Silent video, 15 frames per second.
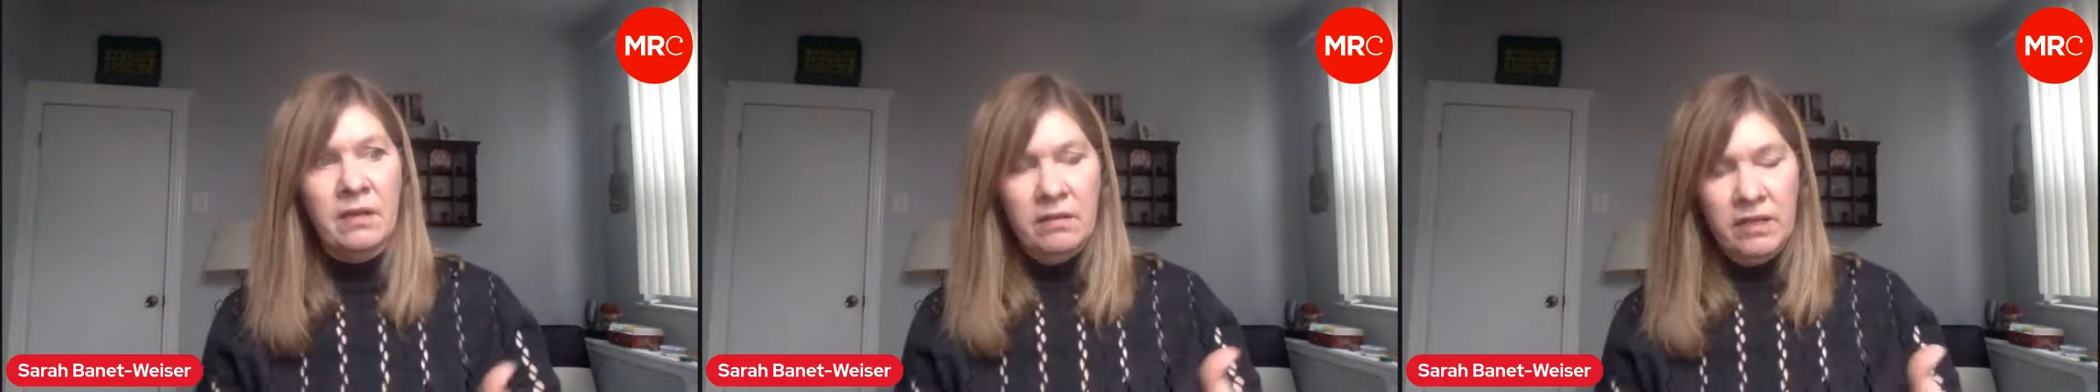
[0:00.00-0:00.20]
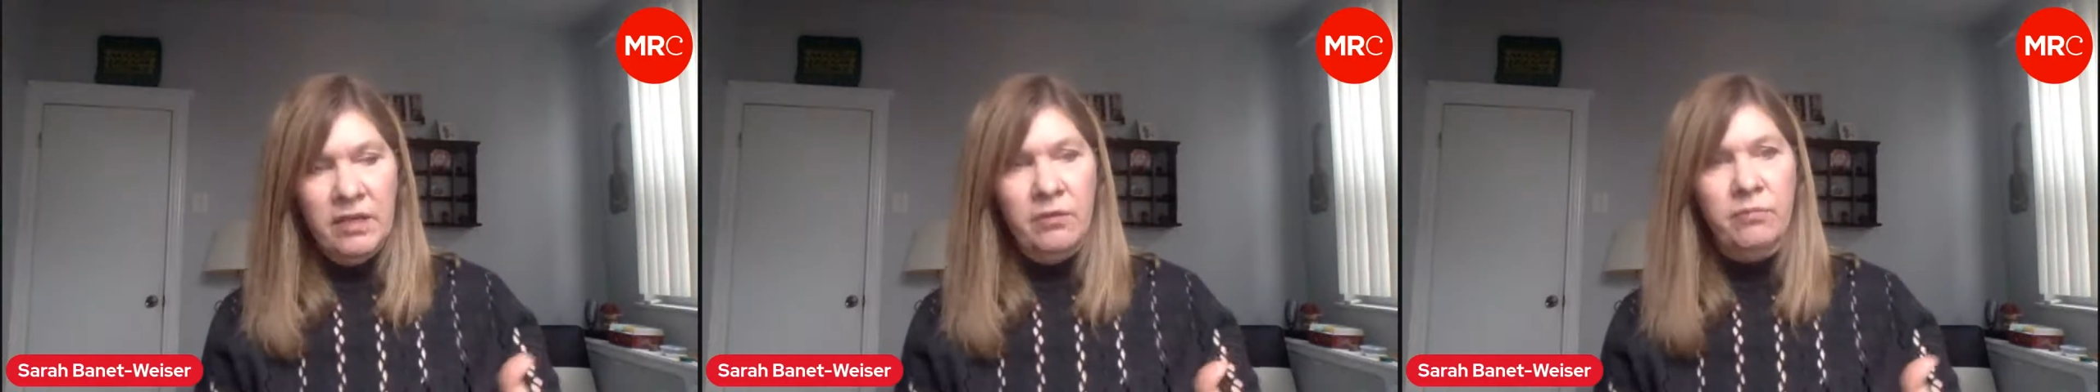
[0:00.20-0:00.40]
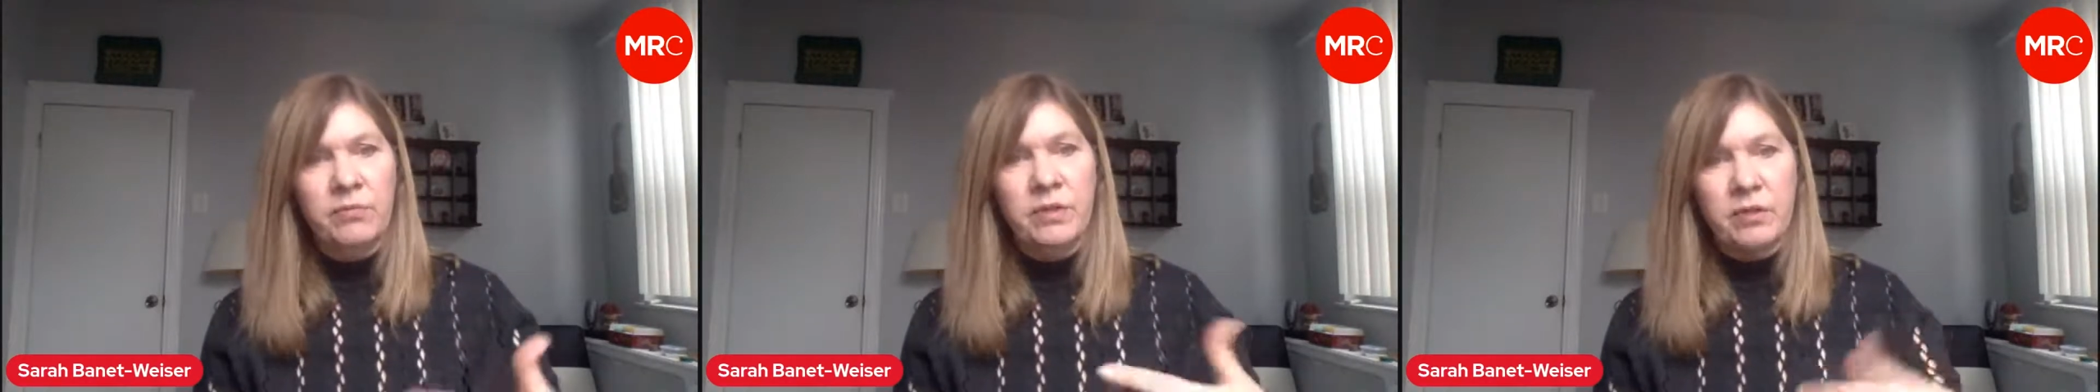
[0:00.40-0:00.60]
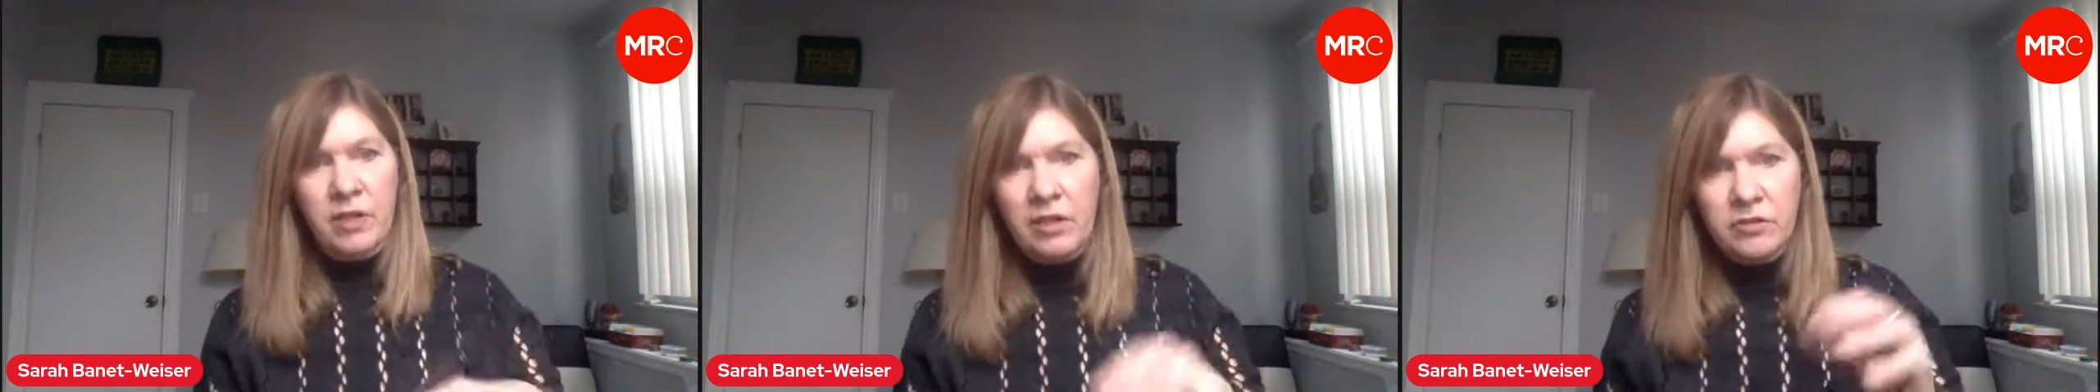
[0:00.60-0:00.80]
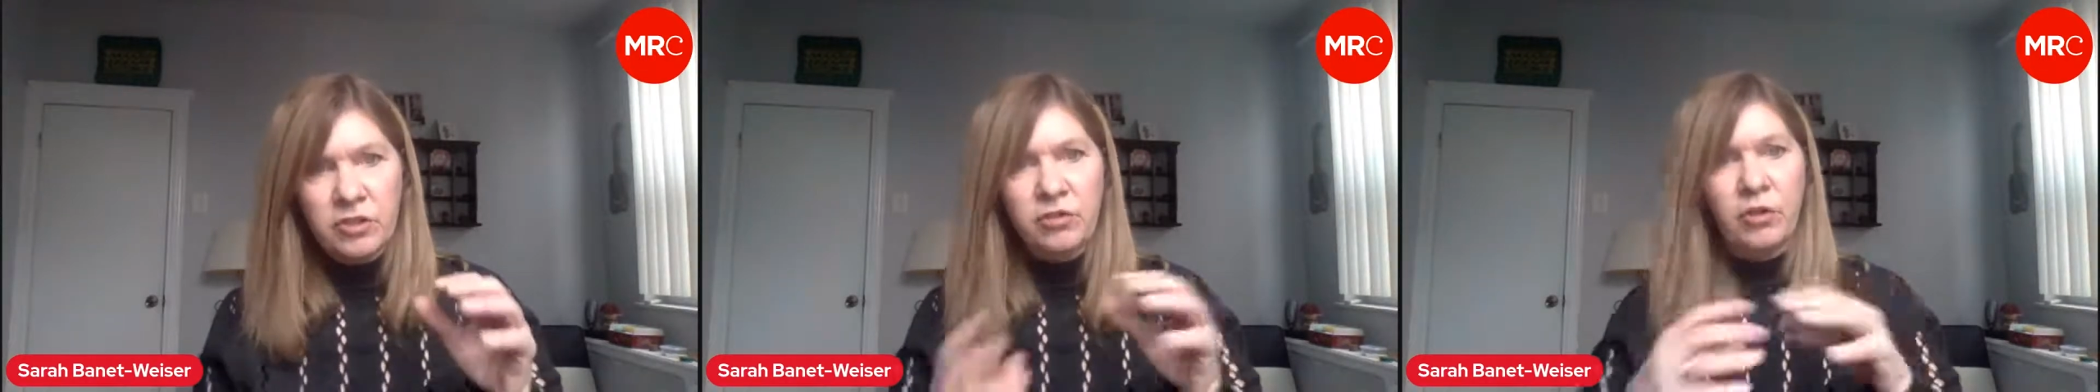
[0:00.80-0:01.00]
you know,
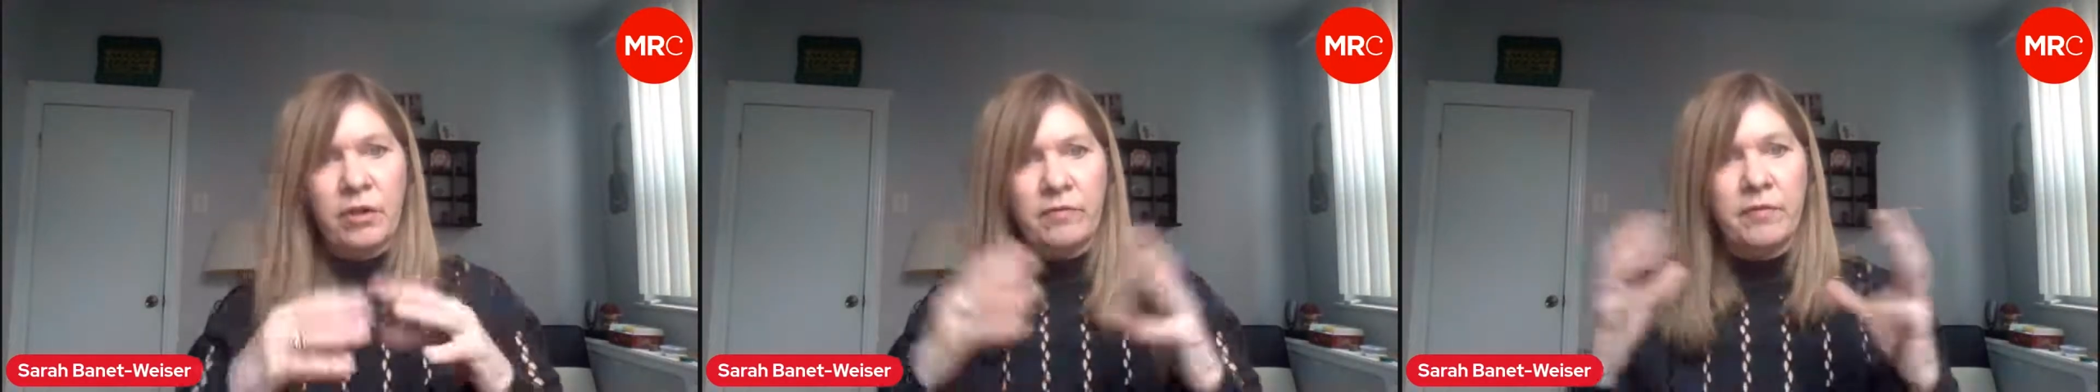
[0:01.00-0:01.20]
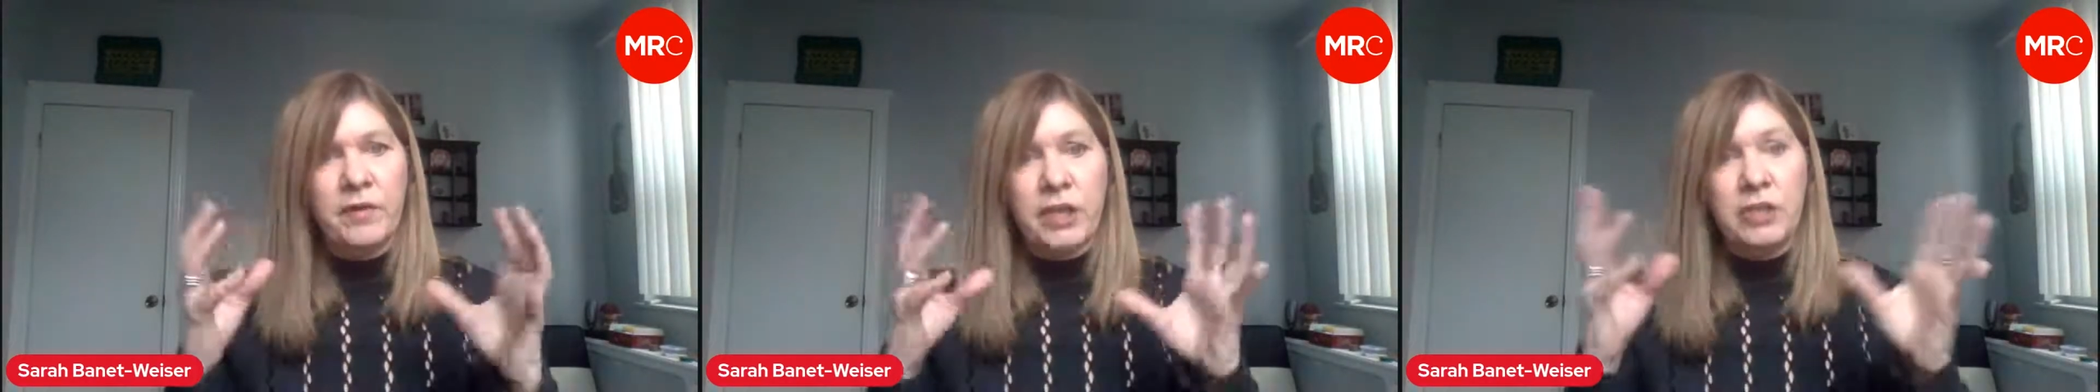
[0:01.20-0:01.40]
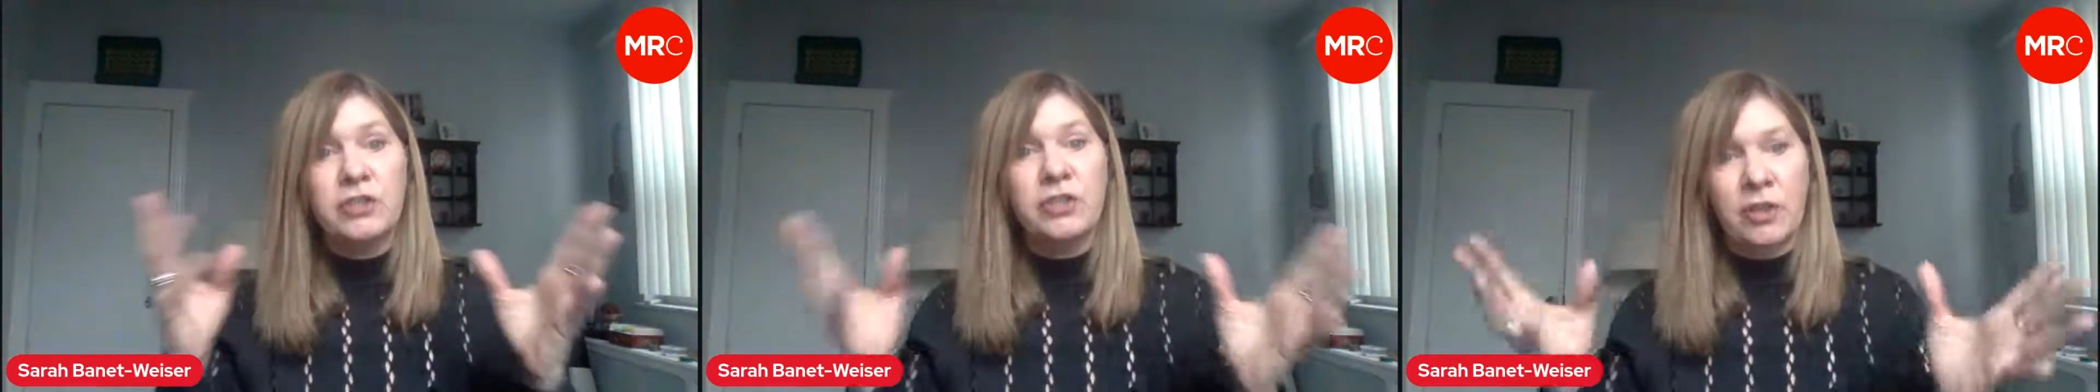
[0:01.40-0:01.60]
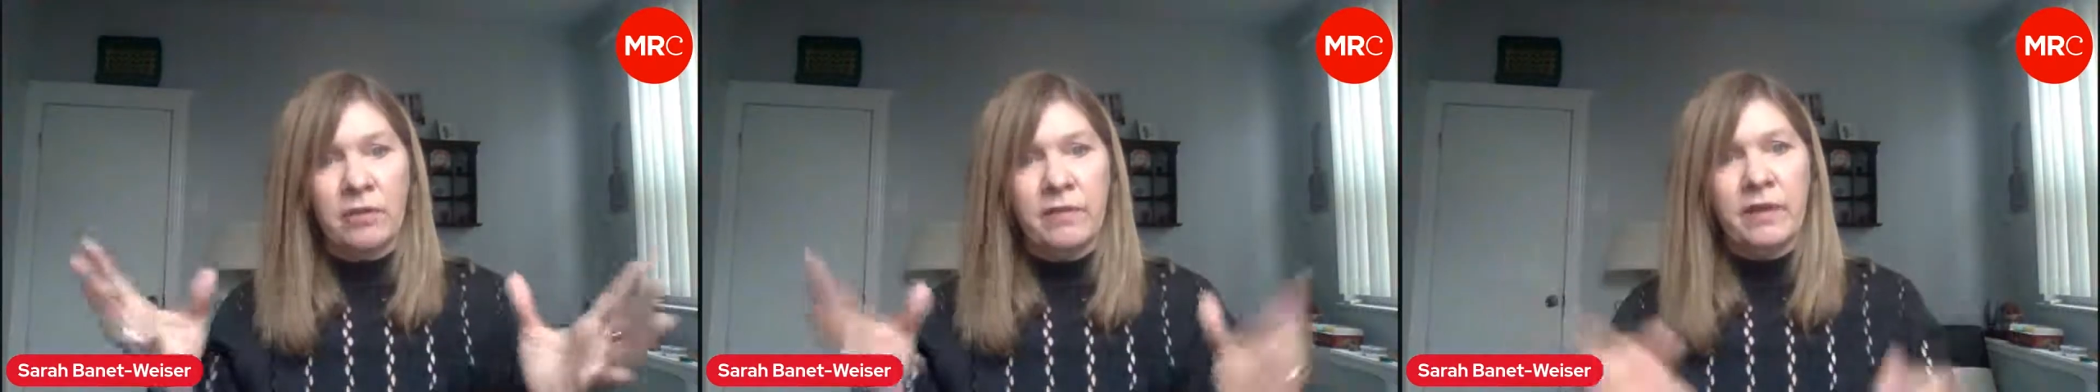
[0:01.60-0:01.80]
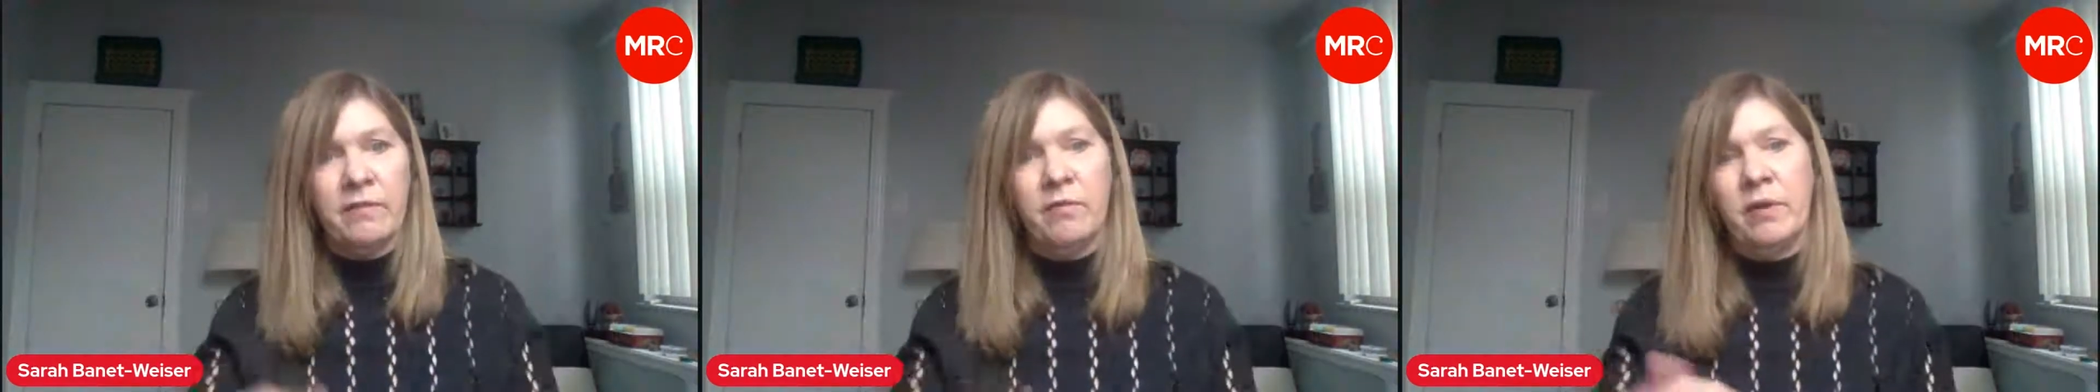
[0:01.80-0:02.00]
sort of conservative